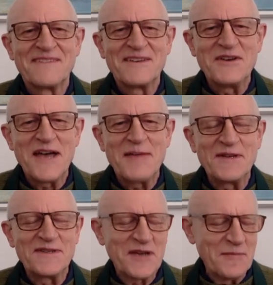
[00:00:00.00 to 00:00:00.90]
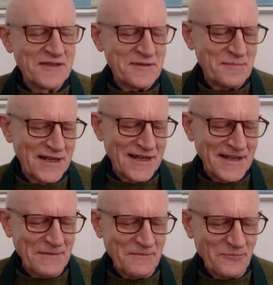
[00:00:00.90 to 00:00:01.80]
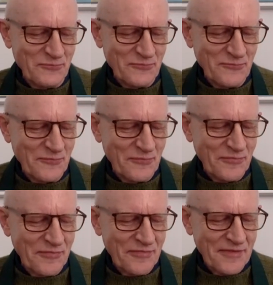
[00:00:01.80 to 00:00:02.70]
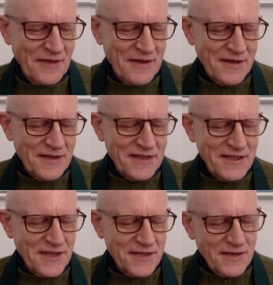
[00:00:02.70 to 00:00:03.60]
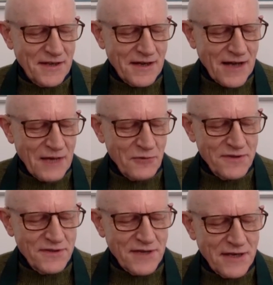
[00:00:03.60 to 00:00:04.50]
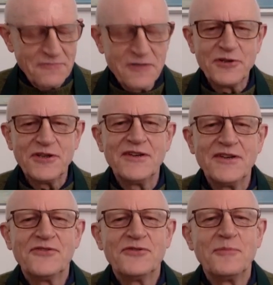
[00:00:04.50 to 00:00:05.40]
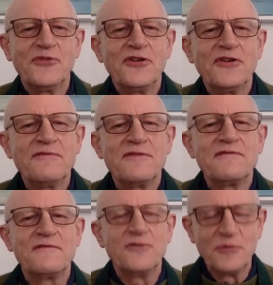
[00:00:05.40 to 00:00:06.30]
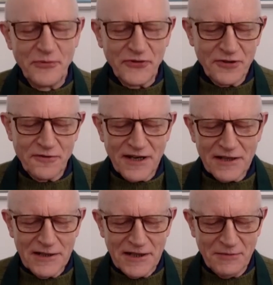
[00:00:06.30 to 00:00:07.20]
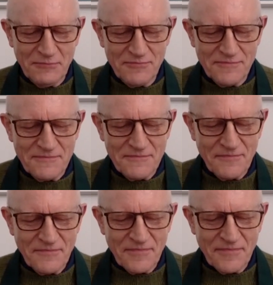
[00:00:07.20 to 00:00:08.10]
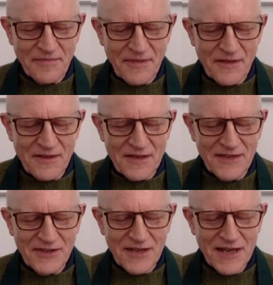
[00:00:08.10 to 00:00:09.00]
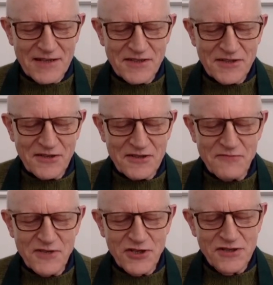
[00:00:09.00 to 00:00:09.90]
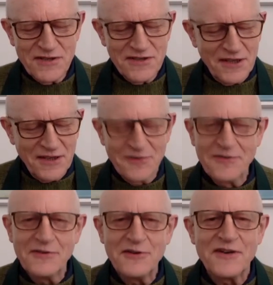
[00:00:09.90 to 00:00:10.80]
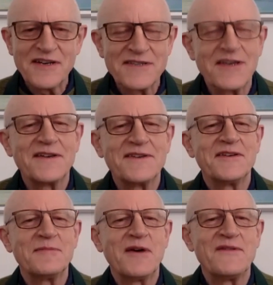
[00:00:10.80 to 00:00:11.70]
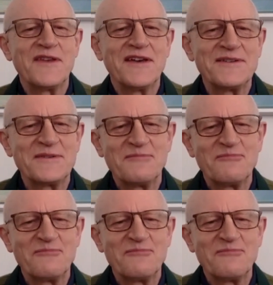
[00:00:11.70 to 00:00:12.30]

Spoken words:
and your habits come into play? And he said, I wanted everybody to observe the forms correctly. He said, I had a certain rigidity or anxiety about that.